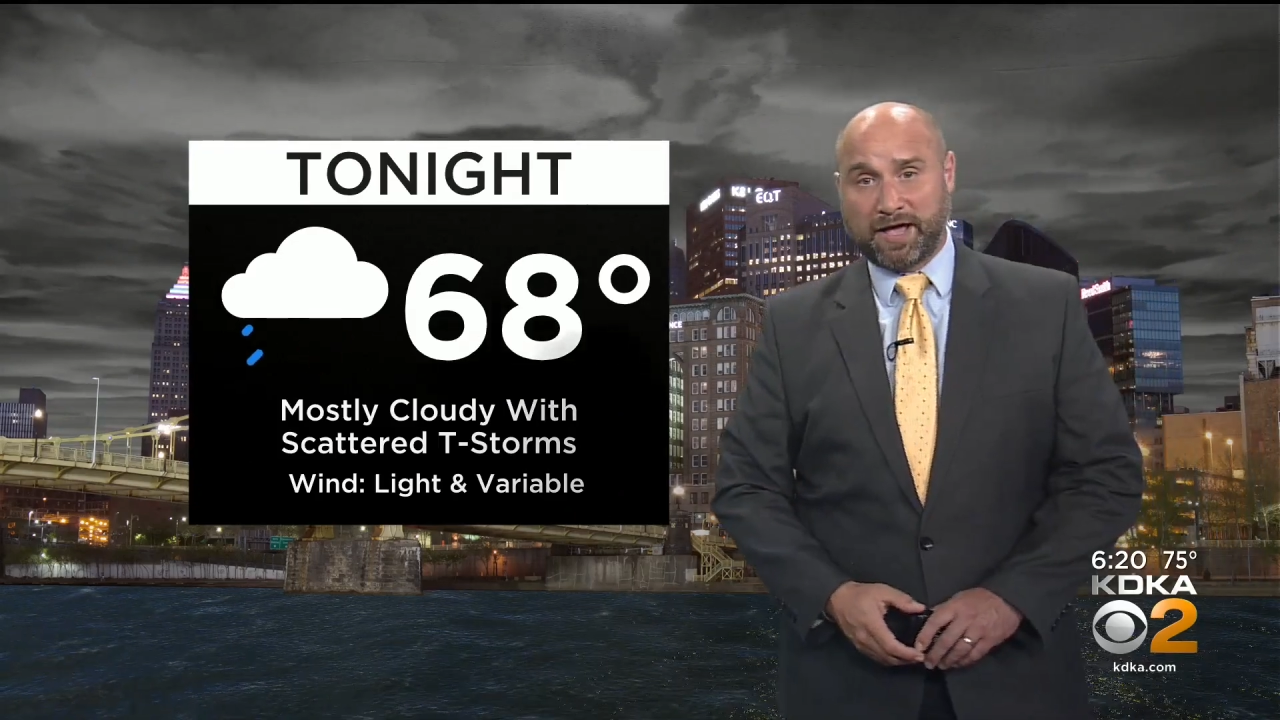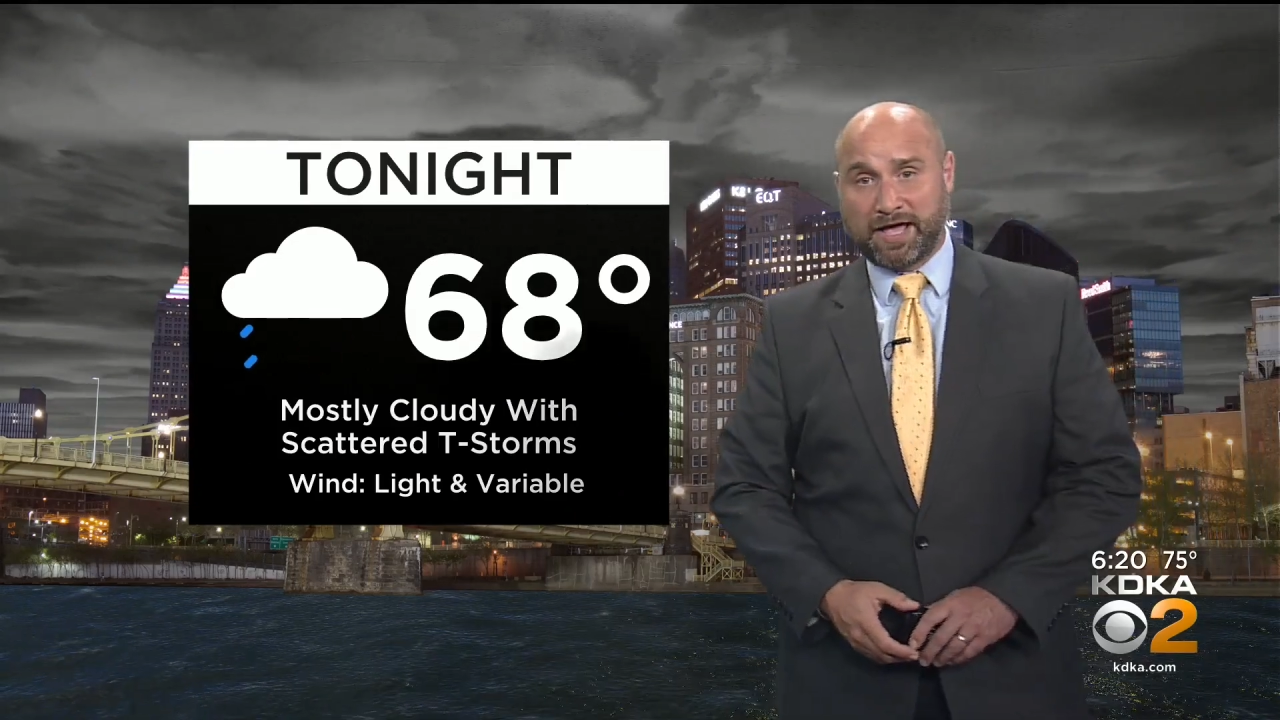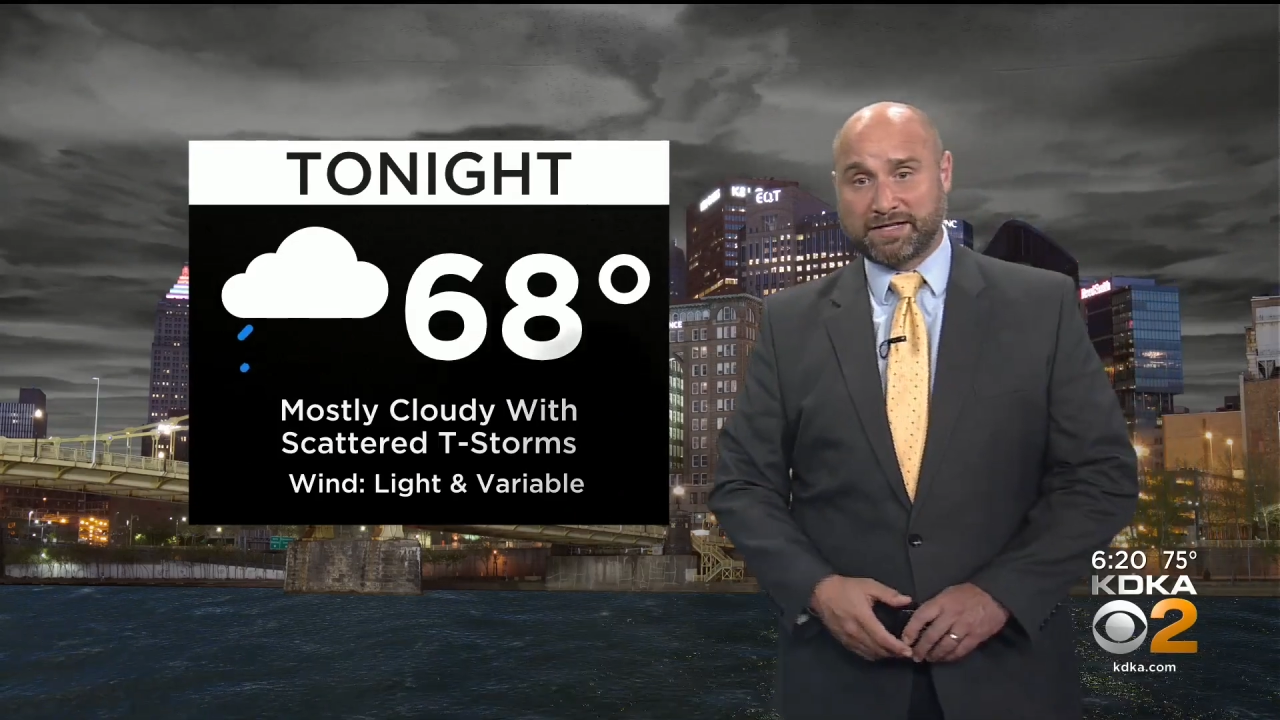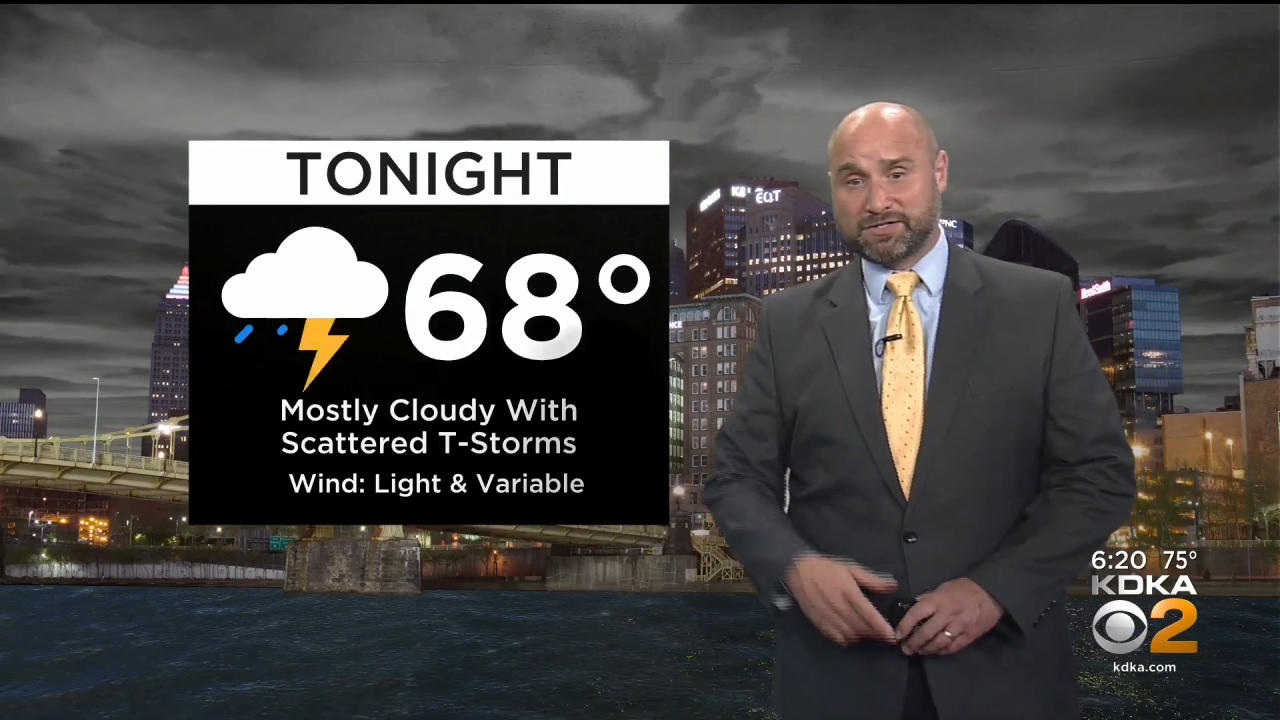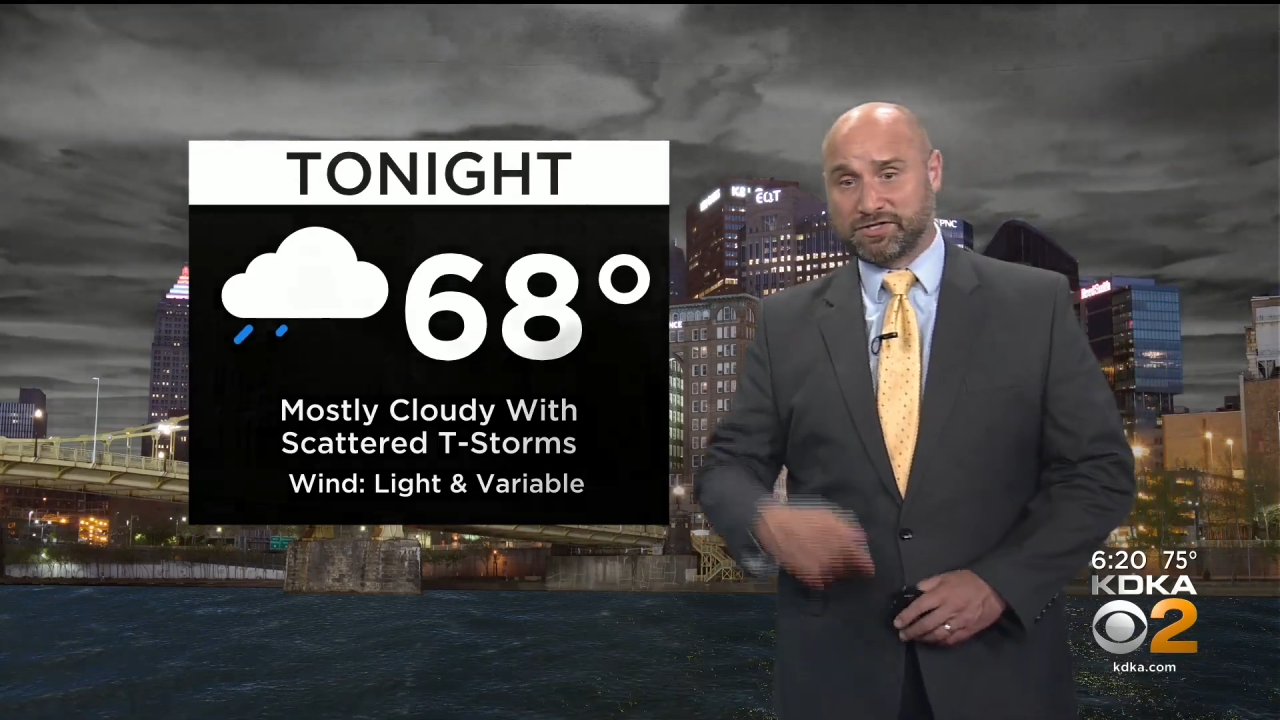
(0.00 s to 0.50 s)

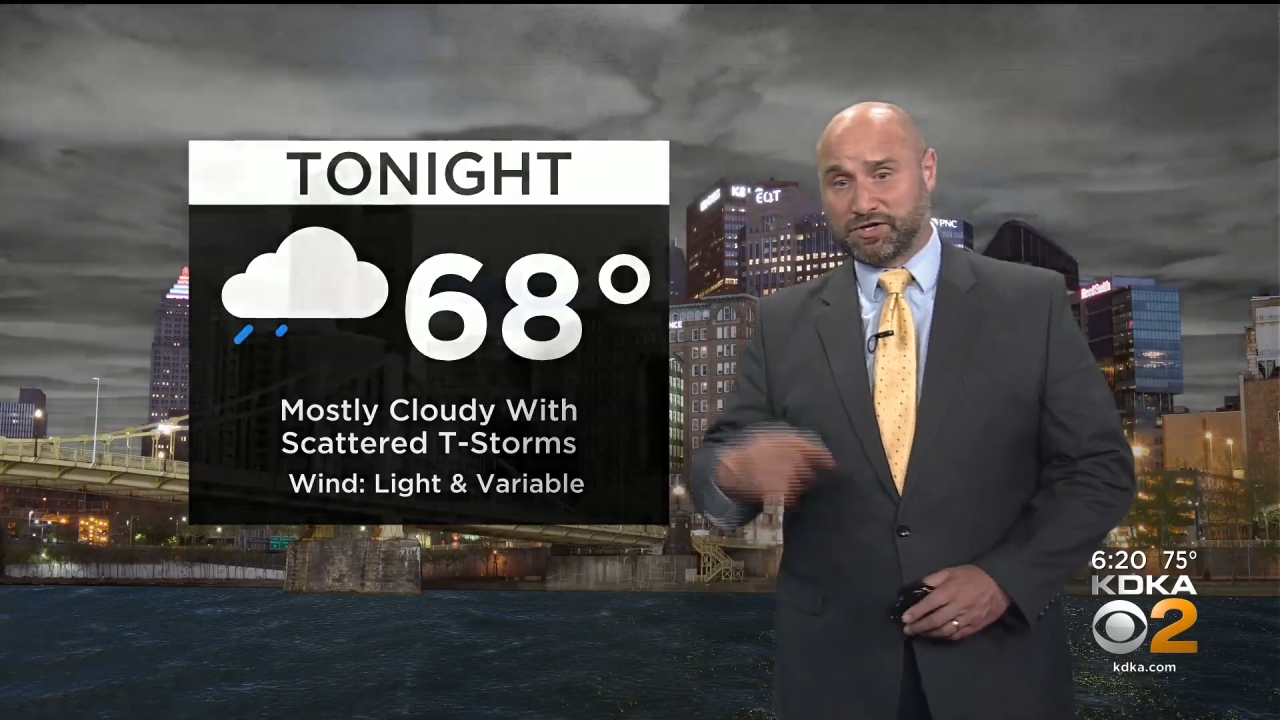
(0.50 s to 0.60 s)
winds.